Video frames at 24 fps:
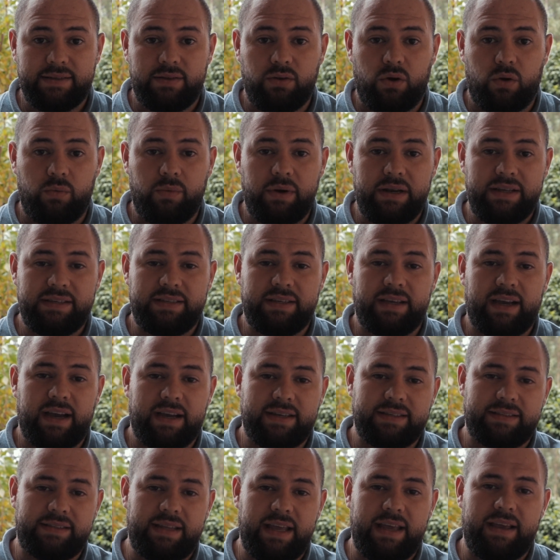Normally
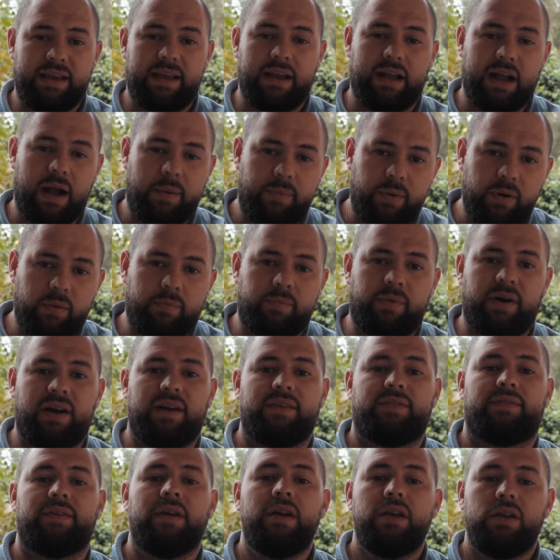cigars take a couple of
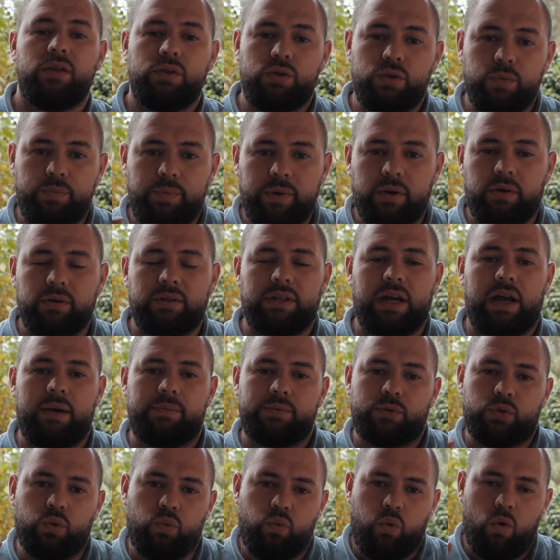puffs to build
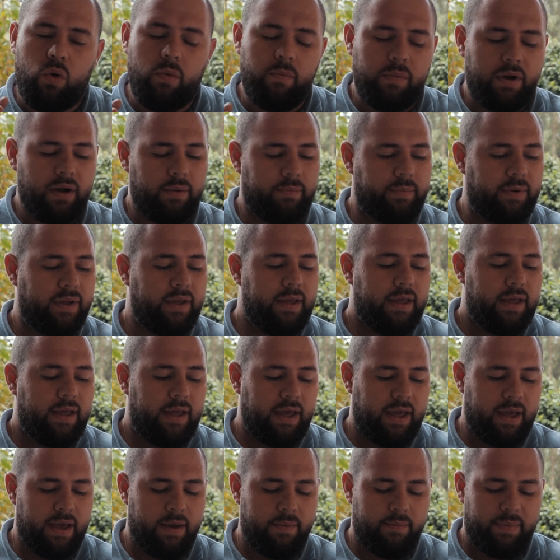up, to warm up,
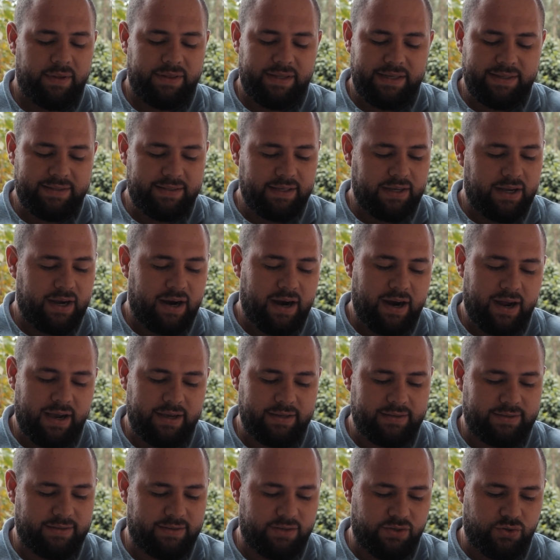but this cigar
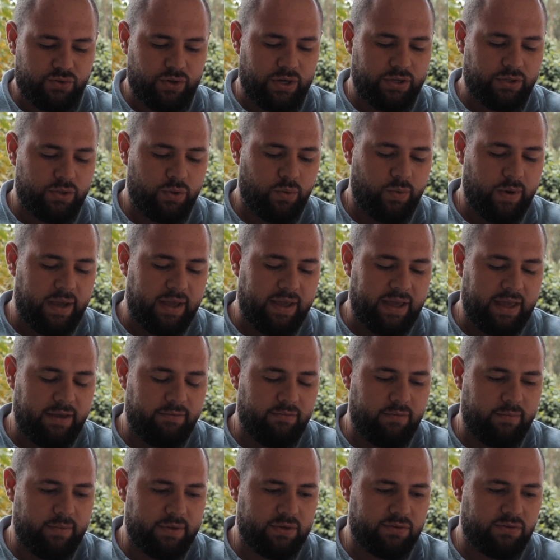has straight away
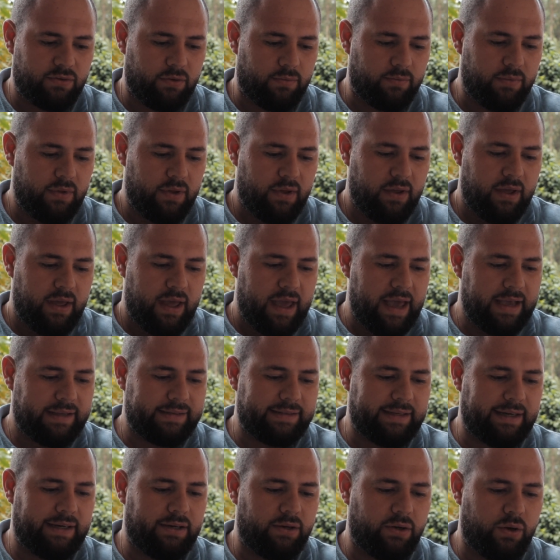given me some
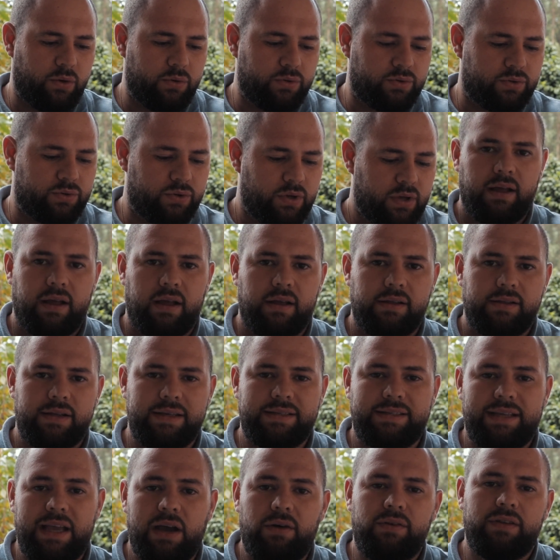excellent notes.
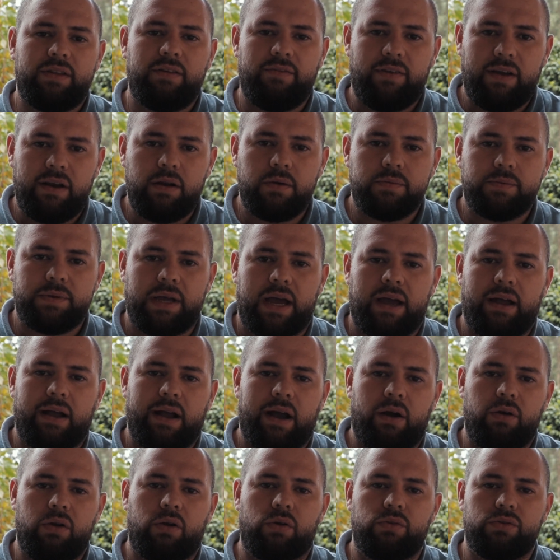Let's see how it develops and
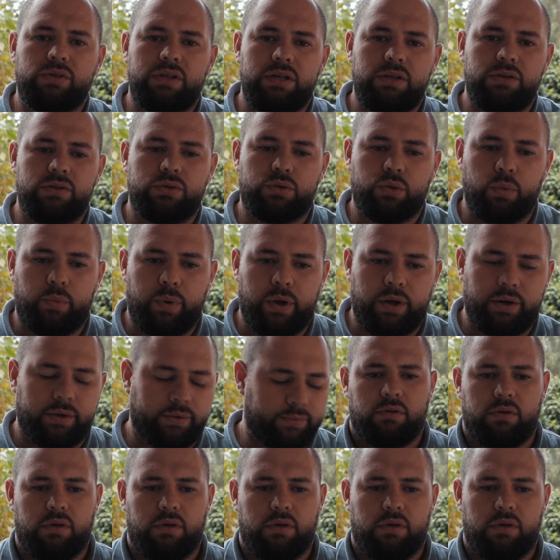how it continues to burn.